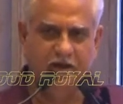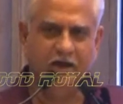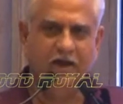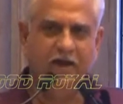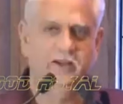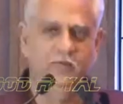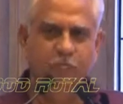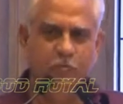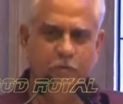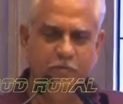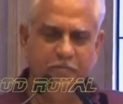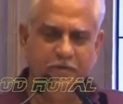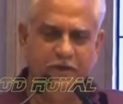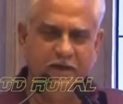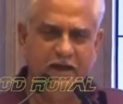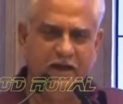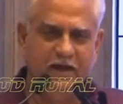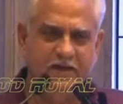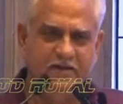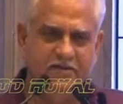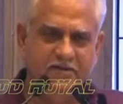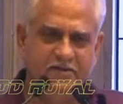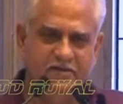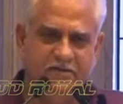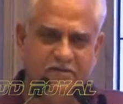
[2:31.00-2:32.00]
I would be
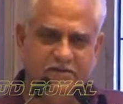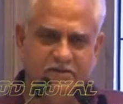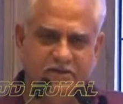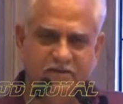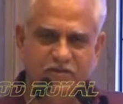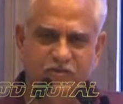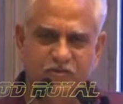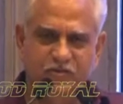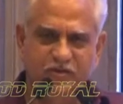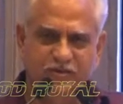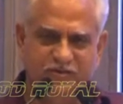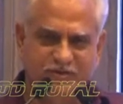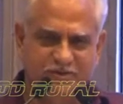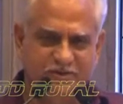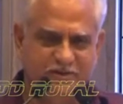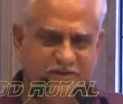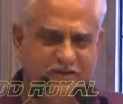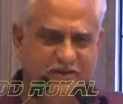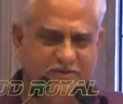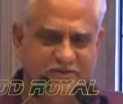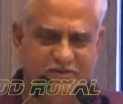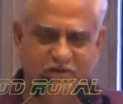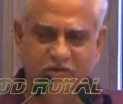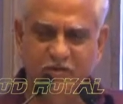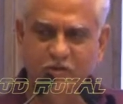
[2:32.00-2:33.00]
as interested
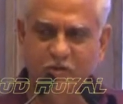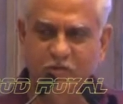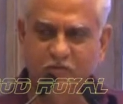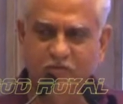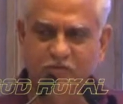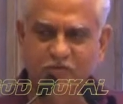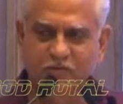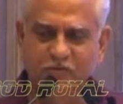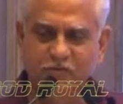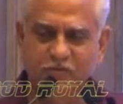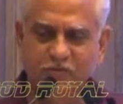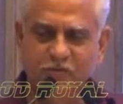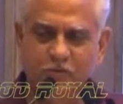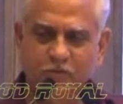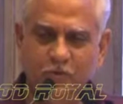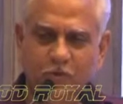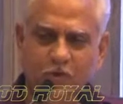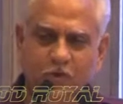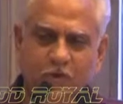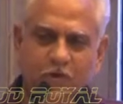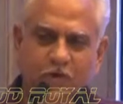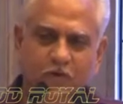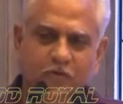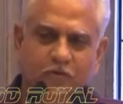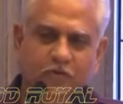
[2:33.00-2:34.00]
as any of you.
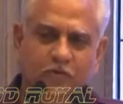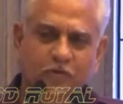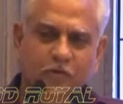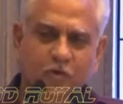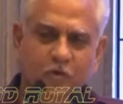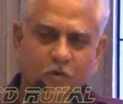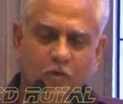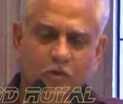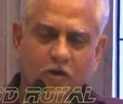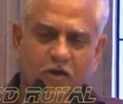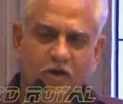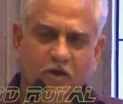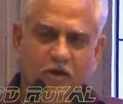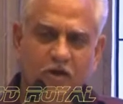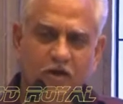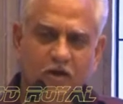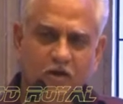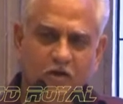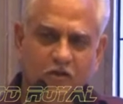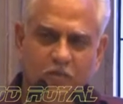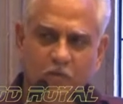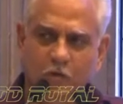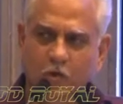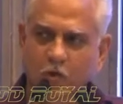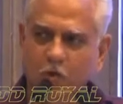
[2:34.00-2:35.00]
We'd all,
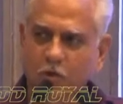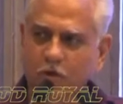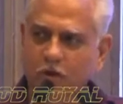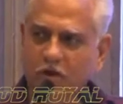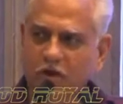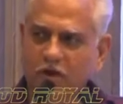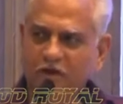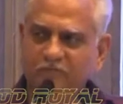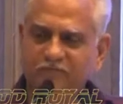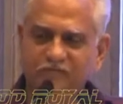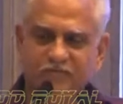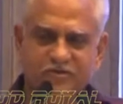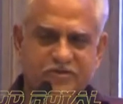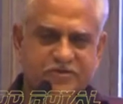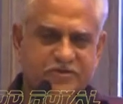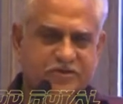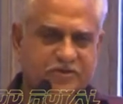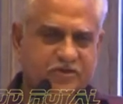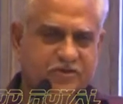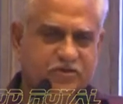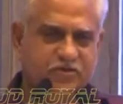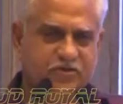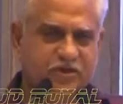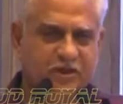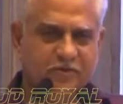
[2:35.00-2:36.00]
all love to
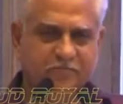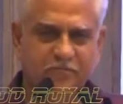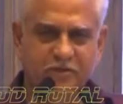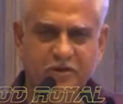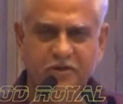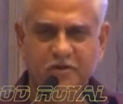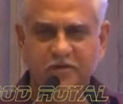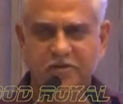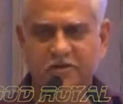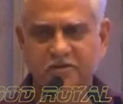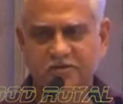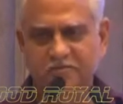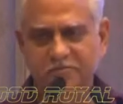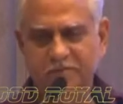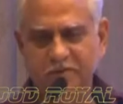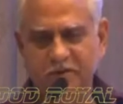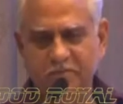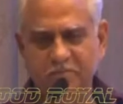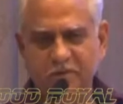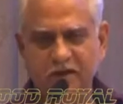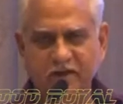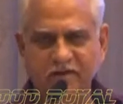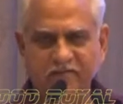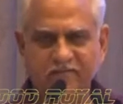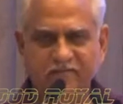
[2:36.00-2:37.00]
see Chaplin has
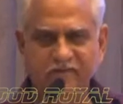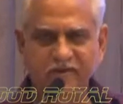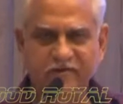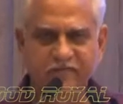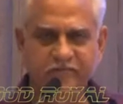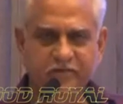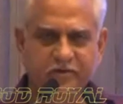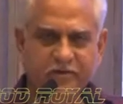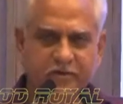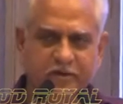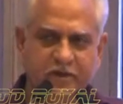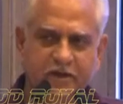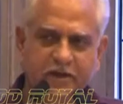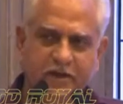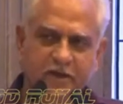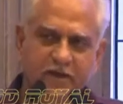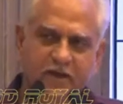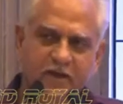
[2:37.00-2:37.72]
been my favorite.